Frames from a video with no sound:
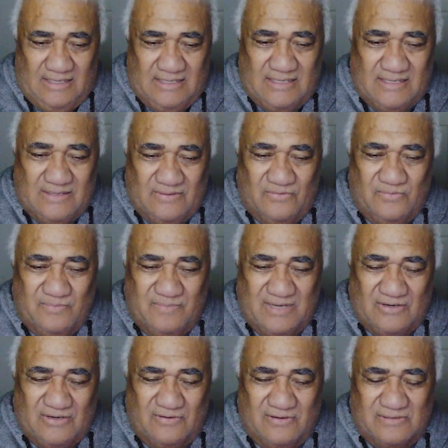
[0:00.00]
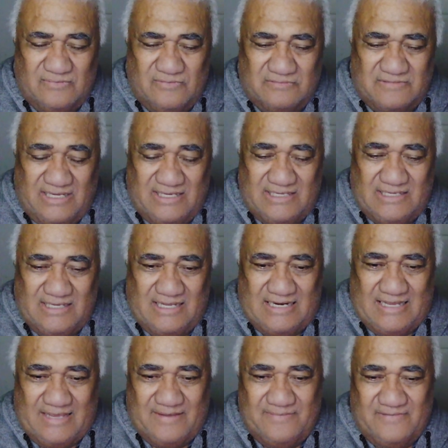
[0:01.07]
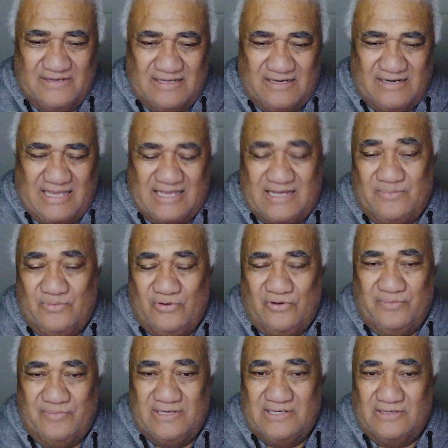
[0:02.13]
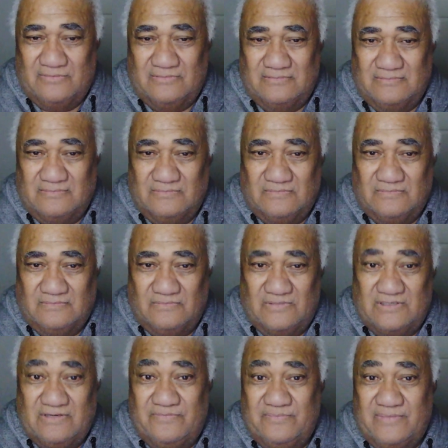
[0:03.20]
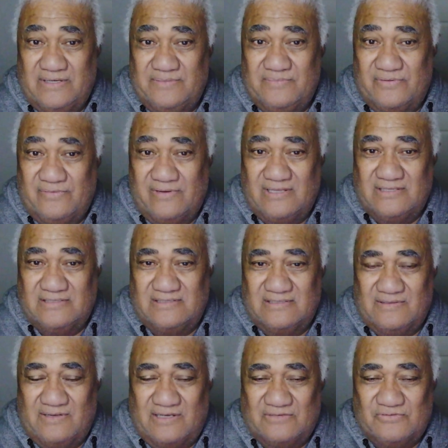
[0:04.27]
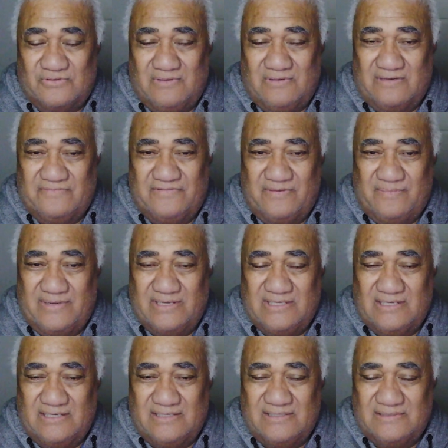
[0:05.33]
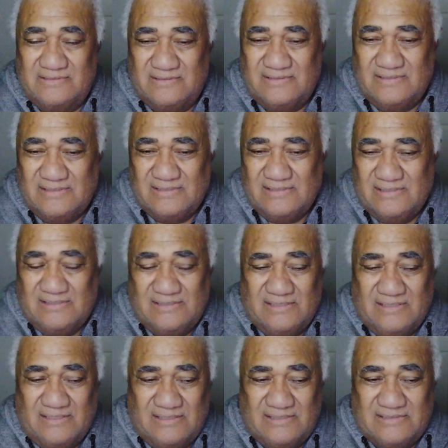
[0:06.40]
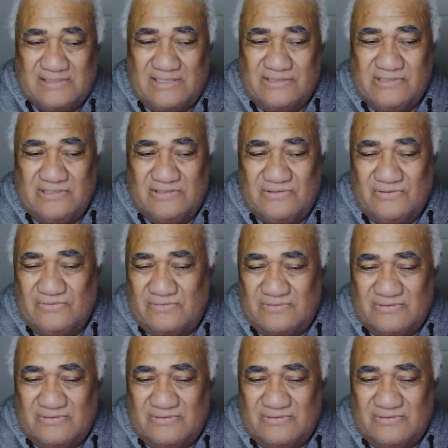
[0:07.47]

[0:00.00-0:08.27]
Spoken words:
Malo te ia la e kabo e mai lau. One of my Marines in Love Squad from my Sergeant 2.